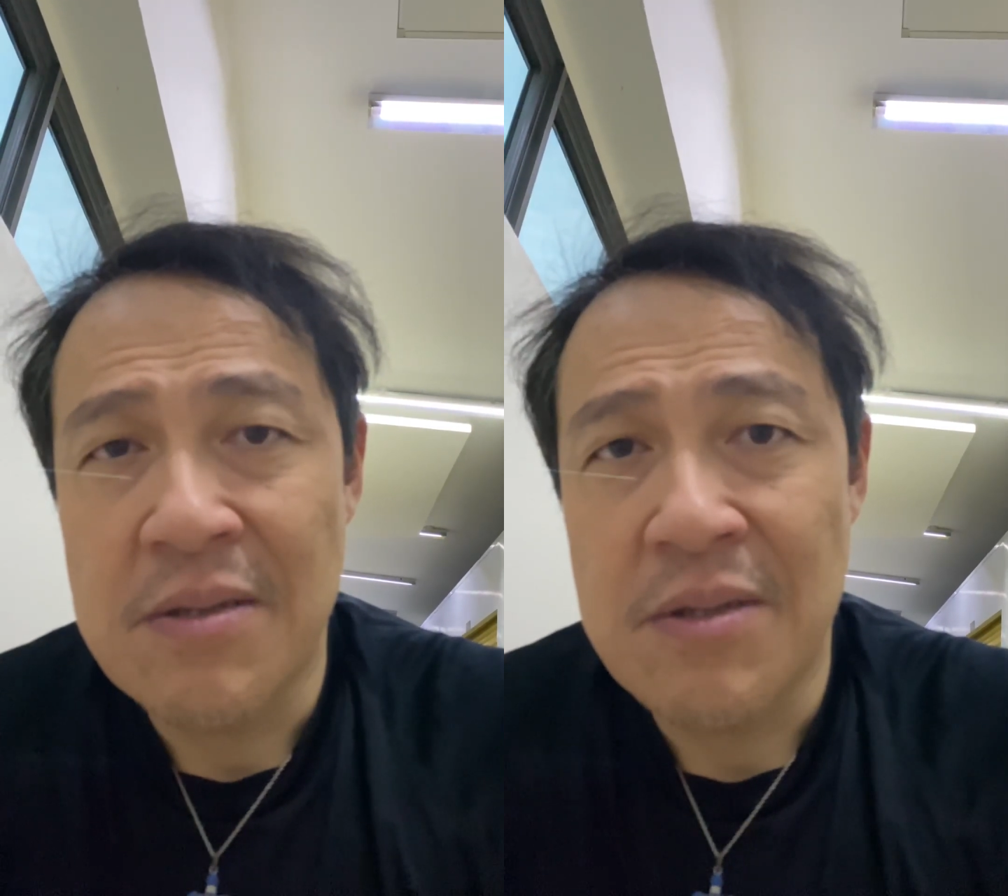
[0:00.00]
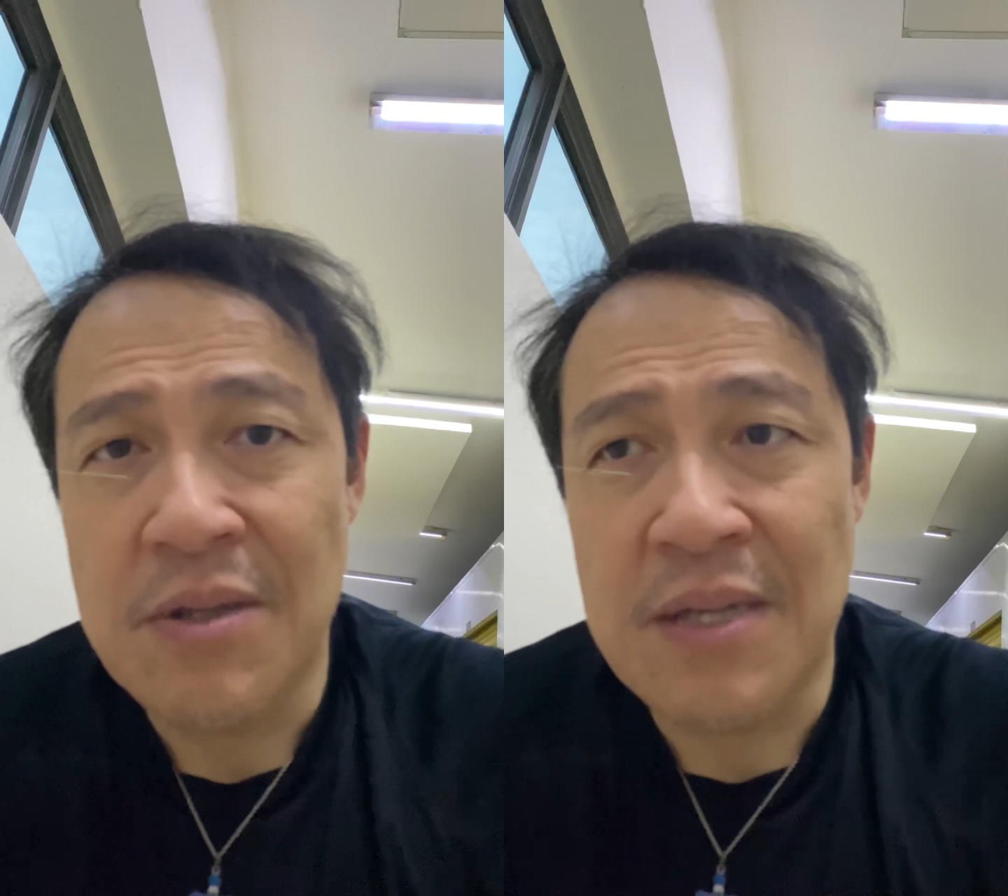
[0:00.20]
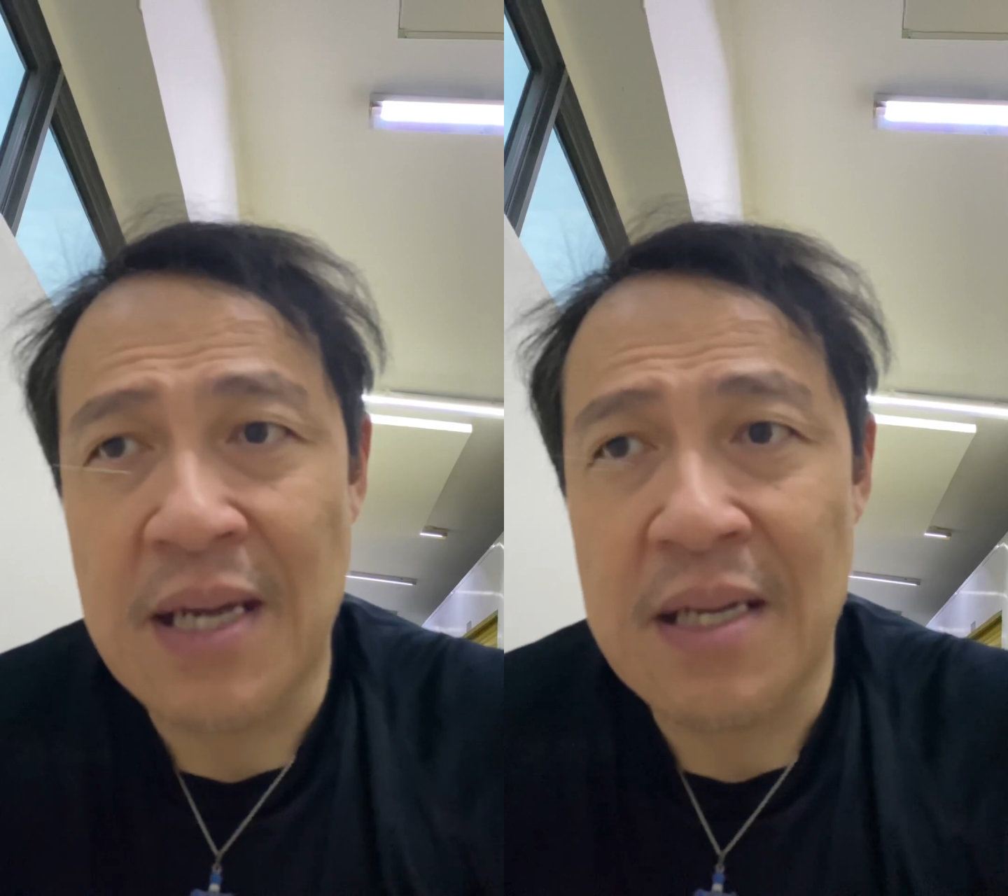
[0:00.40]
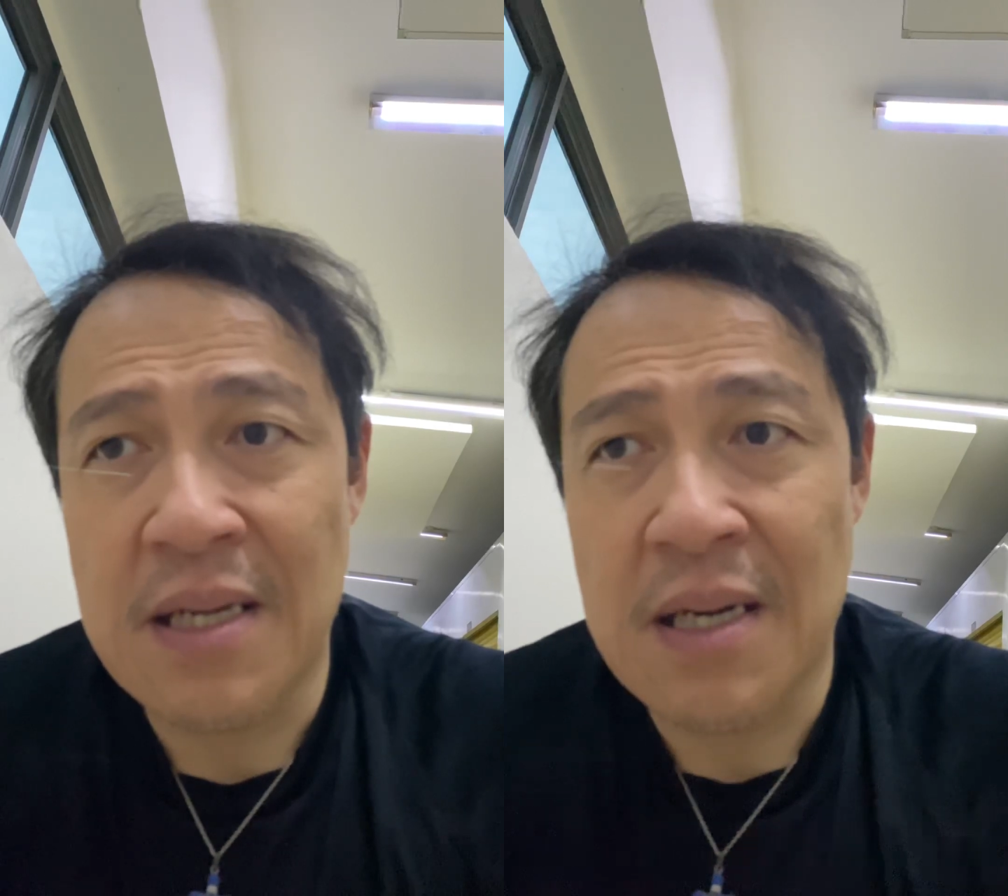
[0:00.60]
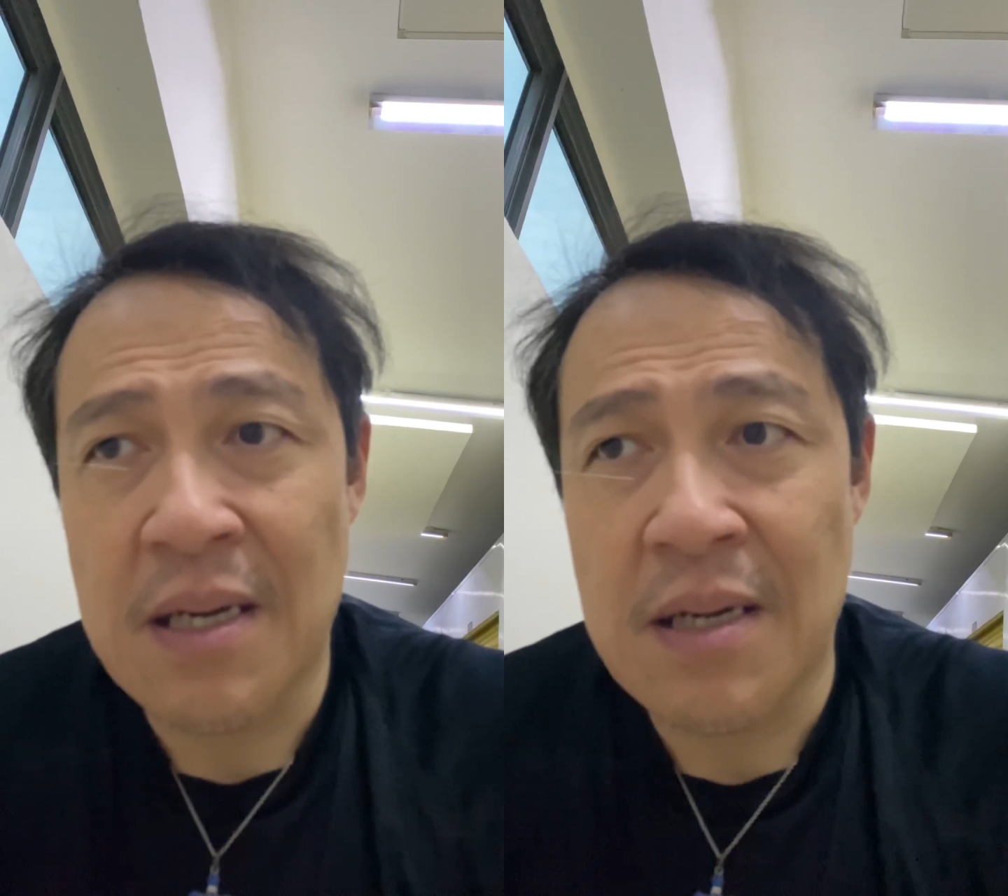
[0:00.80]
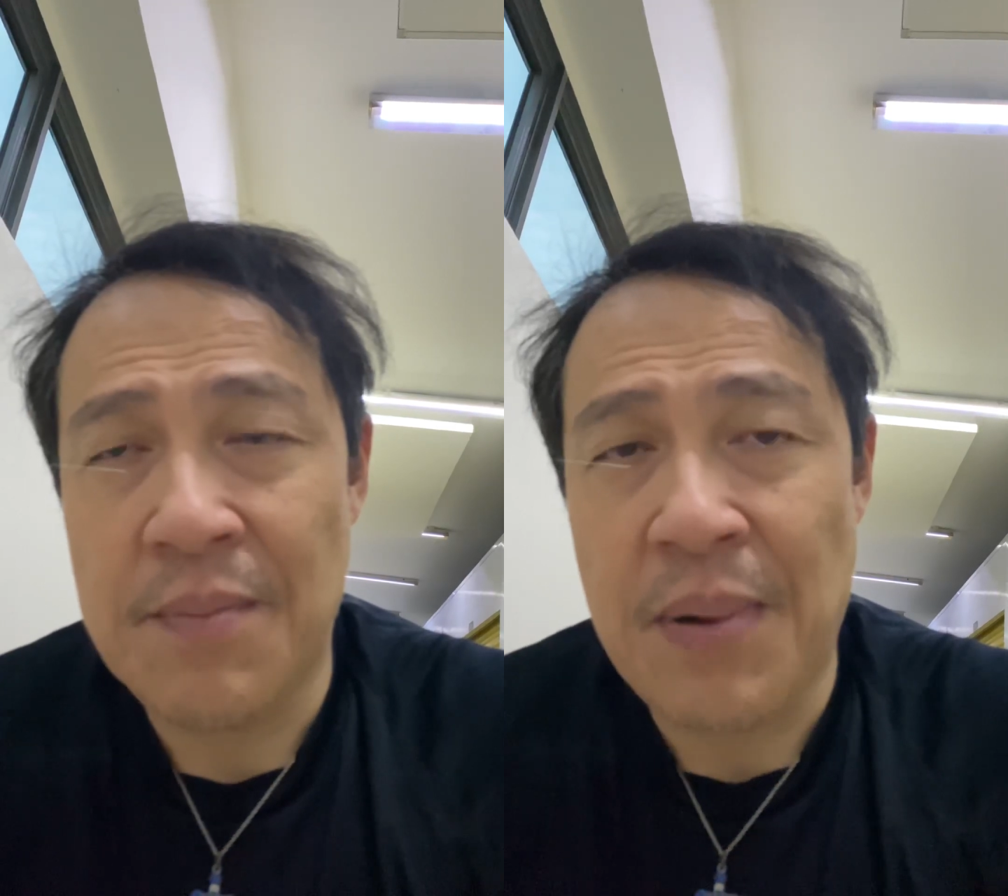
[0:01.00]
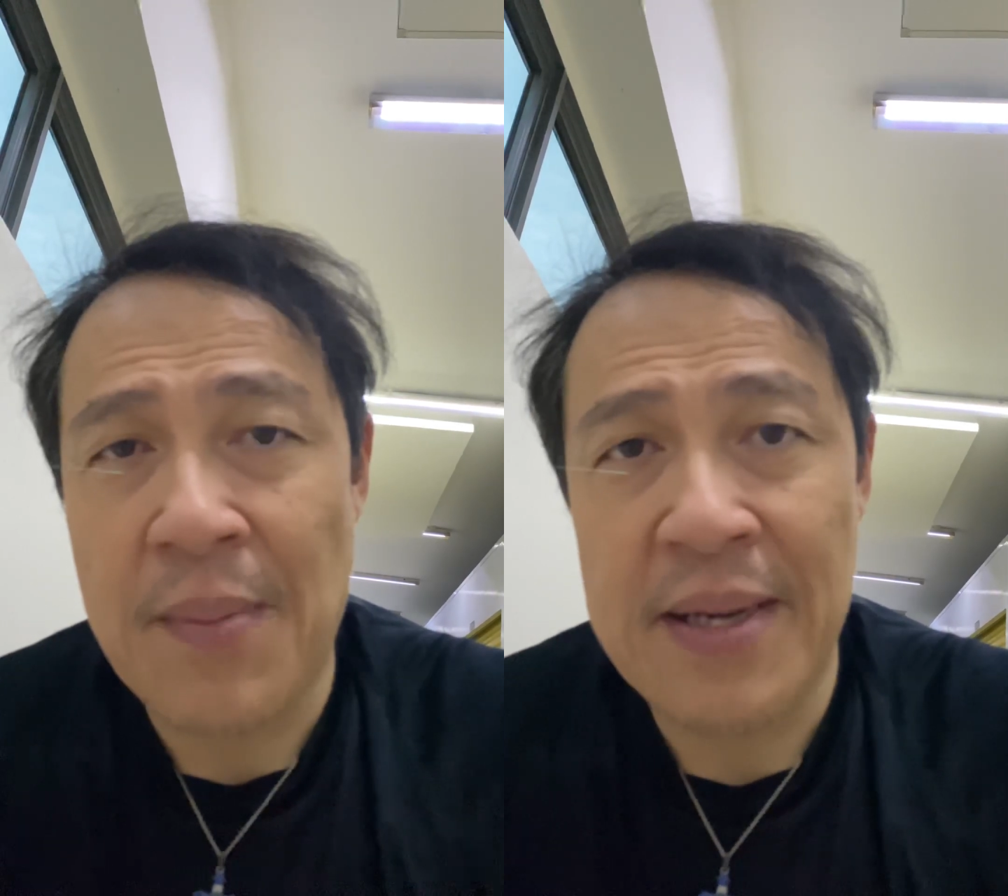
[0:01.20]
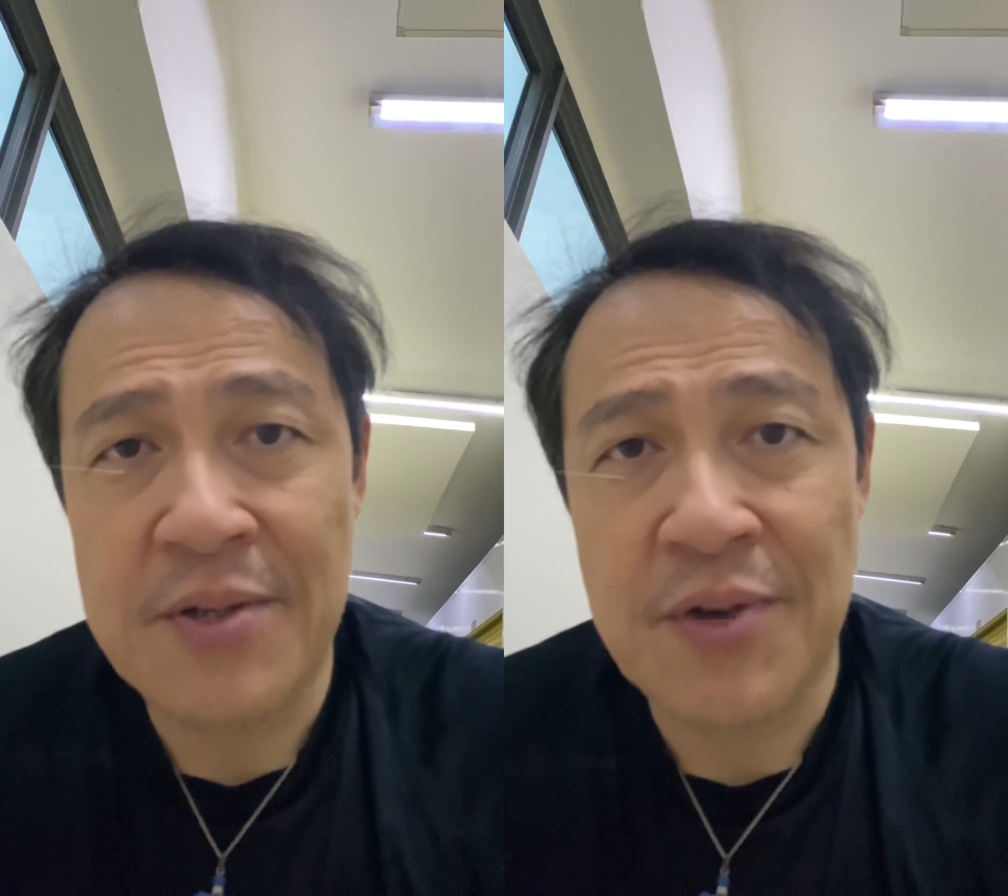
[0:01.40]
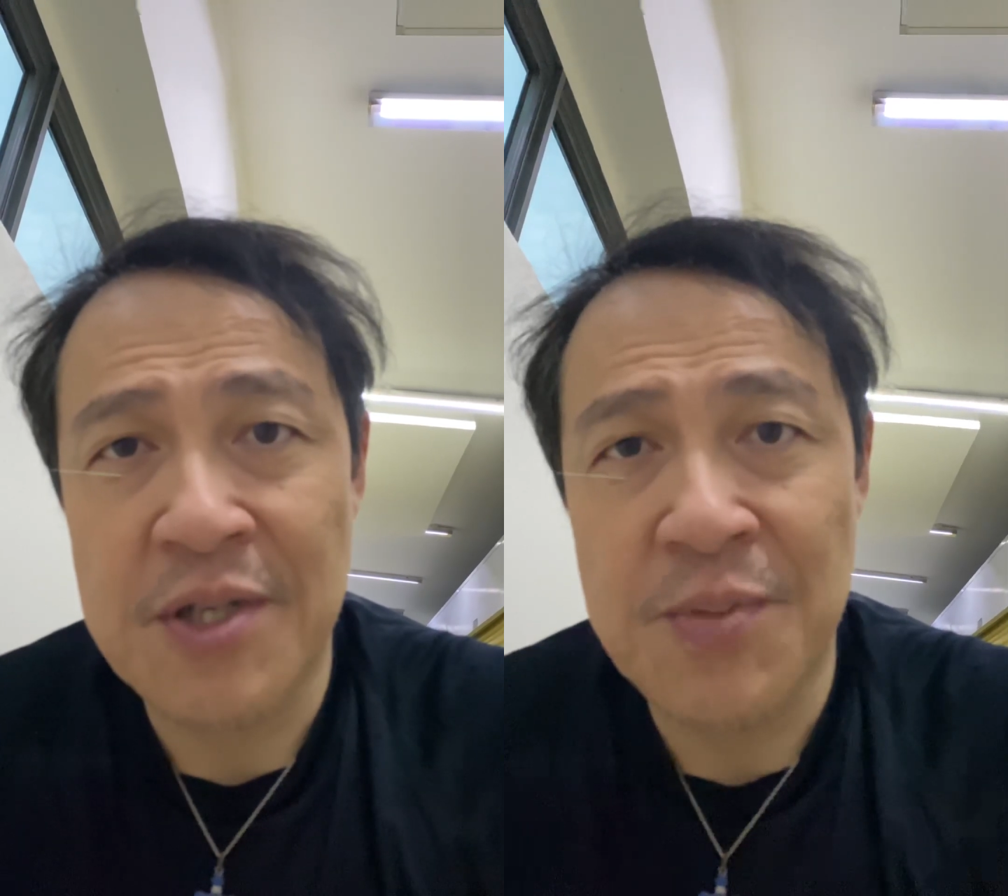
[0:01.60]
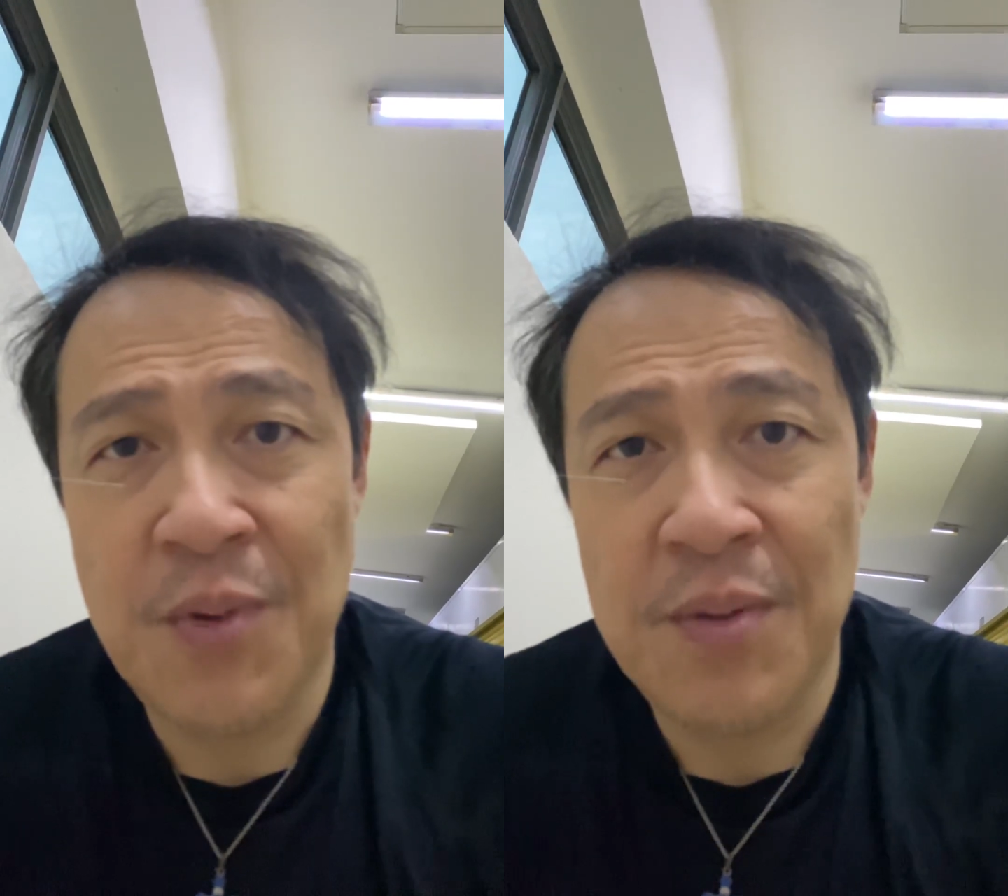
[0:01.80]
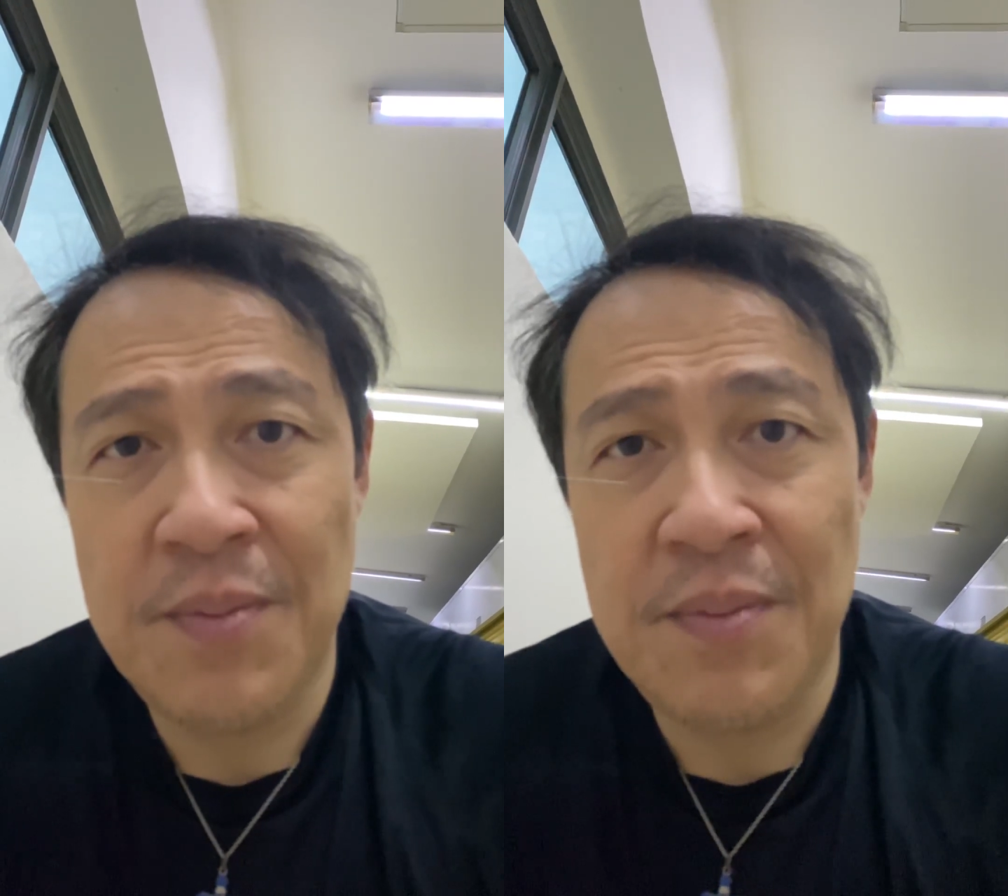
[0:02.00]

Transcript: to take the public transport.